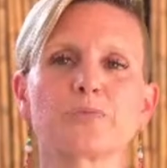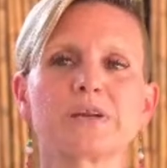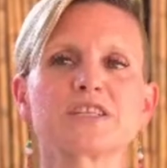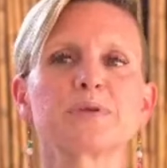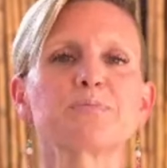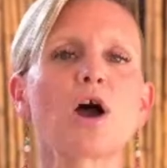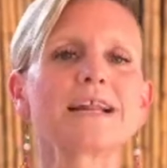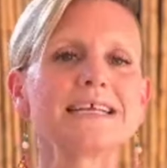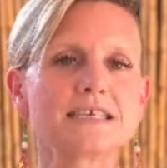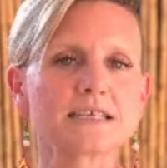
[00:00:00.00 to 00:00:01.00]
but it's been brought
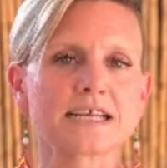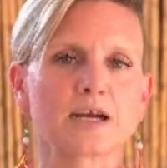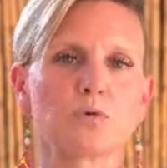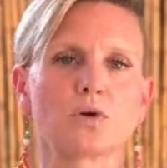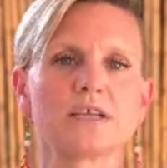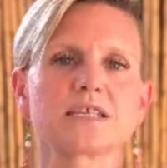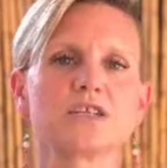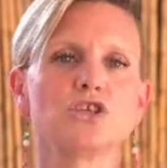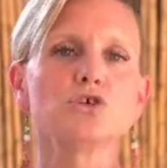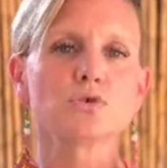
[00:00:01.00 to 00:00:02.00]
into ceremonies
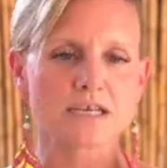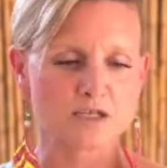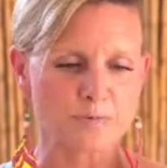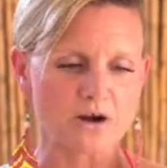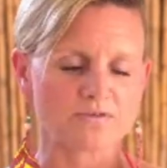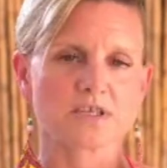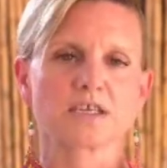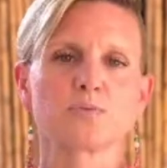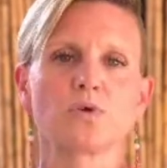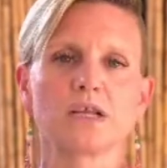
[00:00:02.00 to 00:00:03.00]
and used as part of the
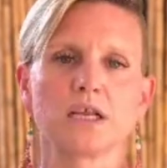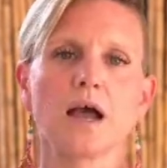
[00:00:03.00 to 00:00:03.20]
ceremony